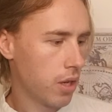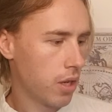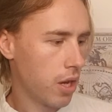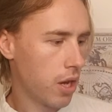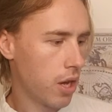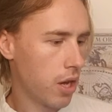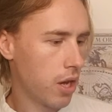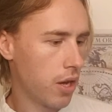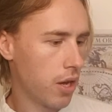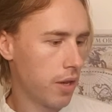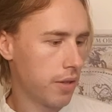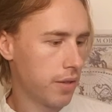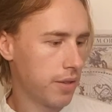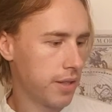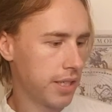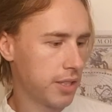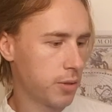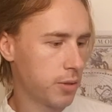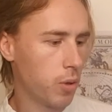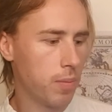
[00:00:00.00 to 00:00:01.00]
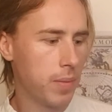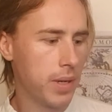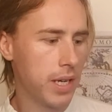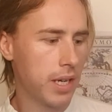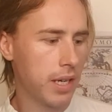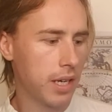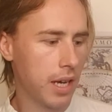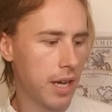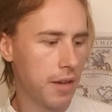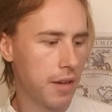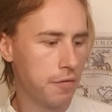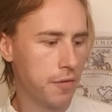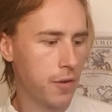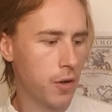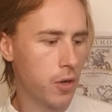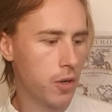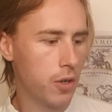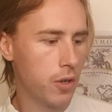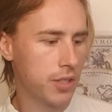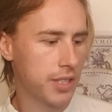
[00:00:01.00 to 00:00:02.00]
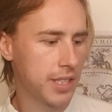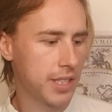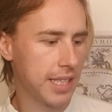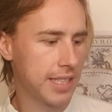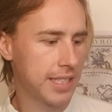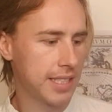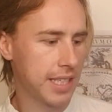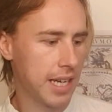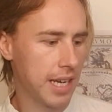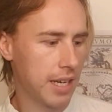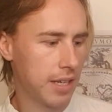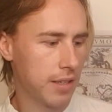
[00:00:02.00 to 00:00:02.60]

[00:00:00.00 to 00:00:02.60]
This will make 4 6-ounce